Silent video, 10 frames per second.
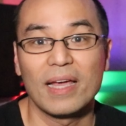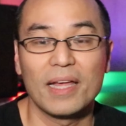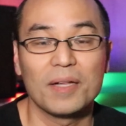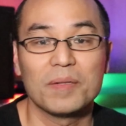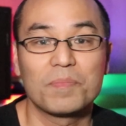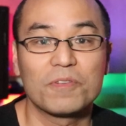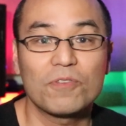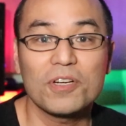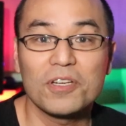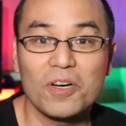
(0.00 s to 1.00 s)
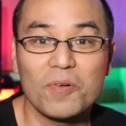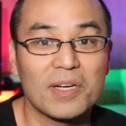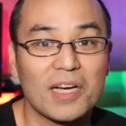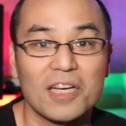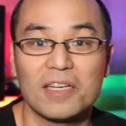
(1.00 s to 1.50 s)
And before you know
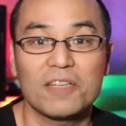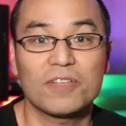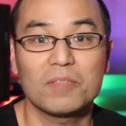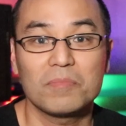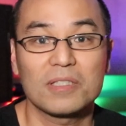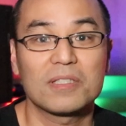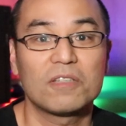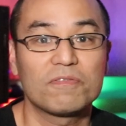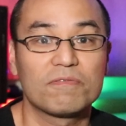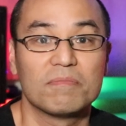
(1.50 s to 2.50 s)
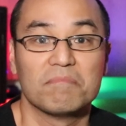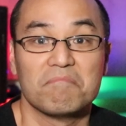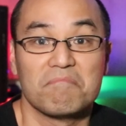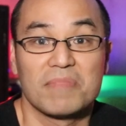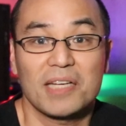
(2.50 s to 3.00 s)
it, I found myself
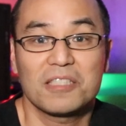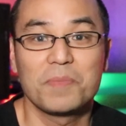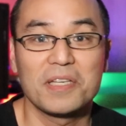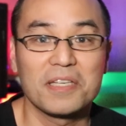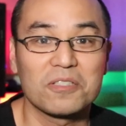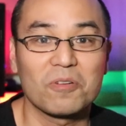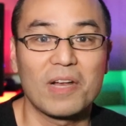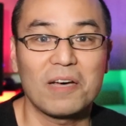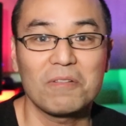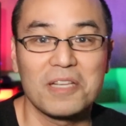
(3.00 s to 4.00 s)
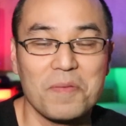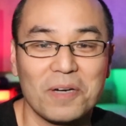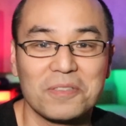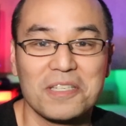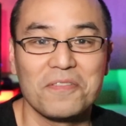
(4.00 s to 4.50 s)
not speaking so loudly
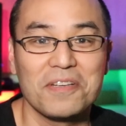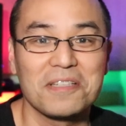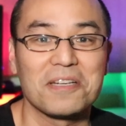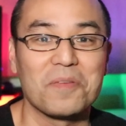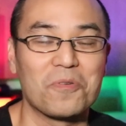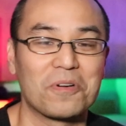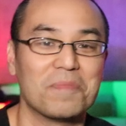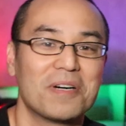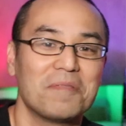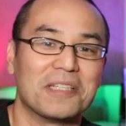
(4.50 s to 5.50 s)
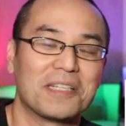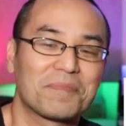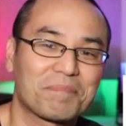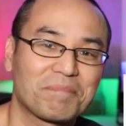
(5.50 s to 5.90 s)
about TVs anymore in public.